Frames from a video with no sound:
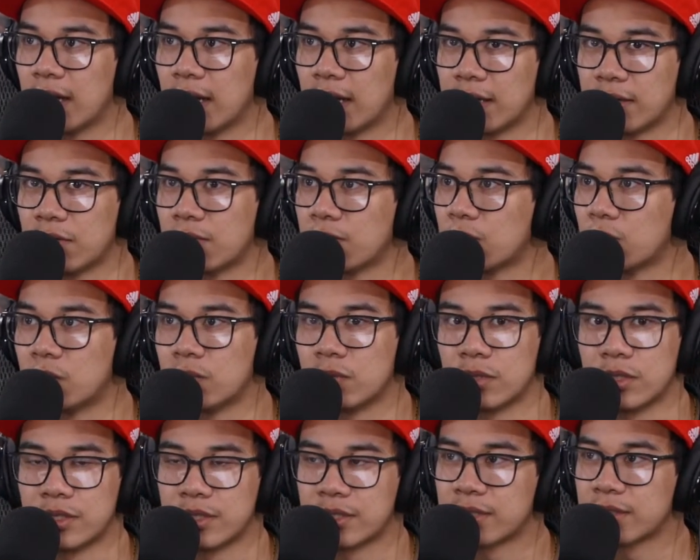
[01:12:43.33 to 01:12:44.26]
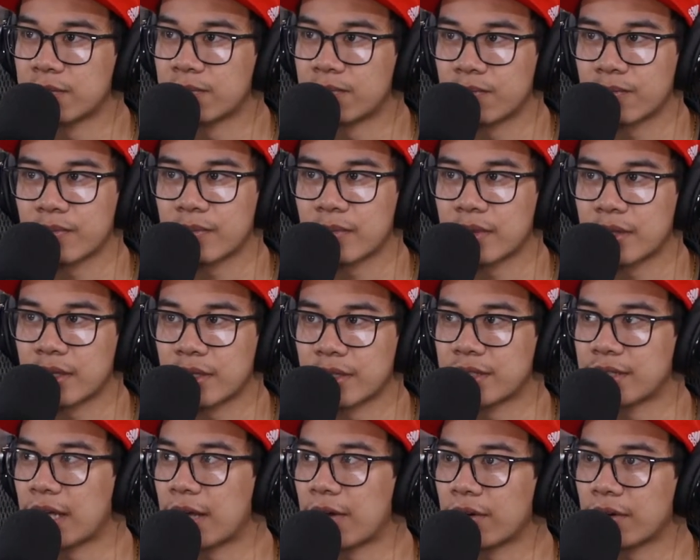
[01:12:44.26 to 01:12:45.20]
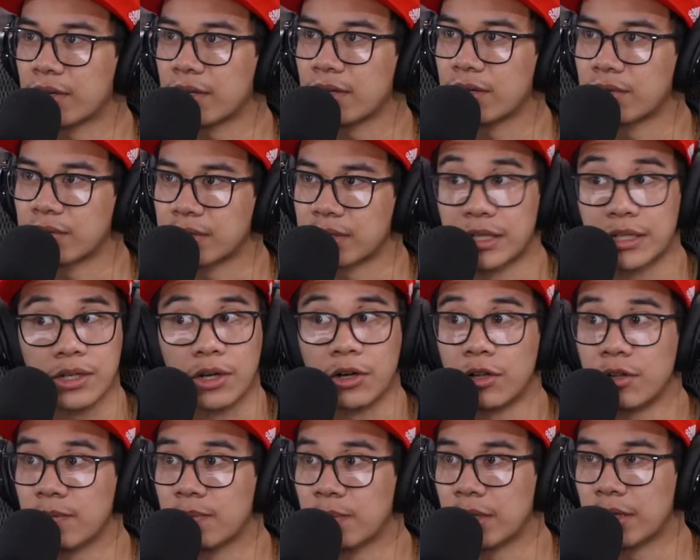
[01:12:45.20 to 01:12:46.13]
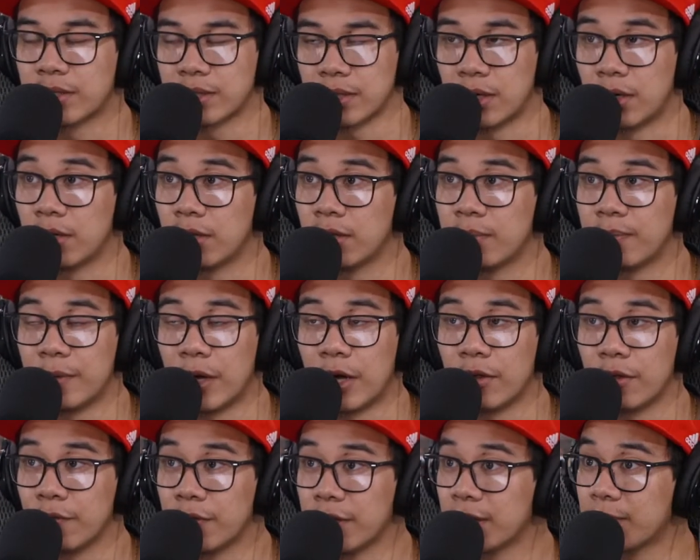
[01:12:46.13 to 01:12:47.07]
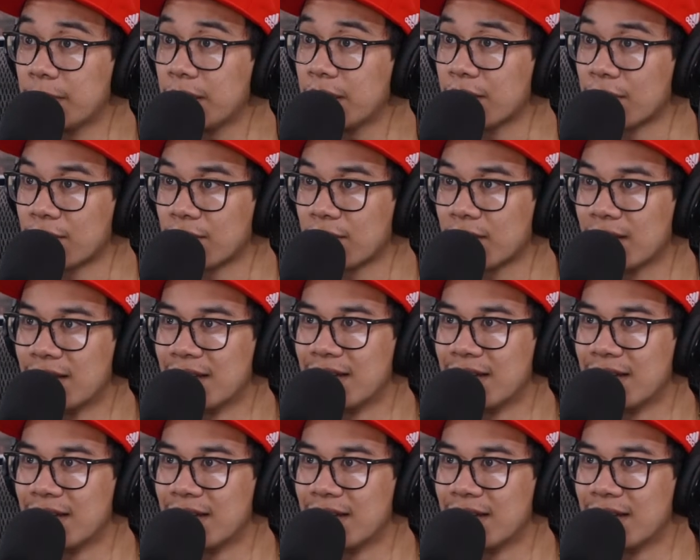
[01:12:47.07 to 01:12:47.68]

It's just how it goes. It's all, that's all of the above.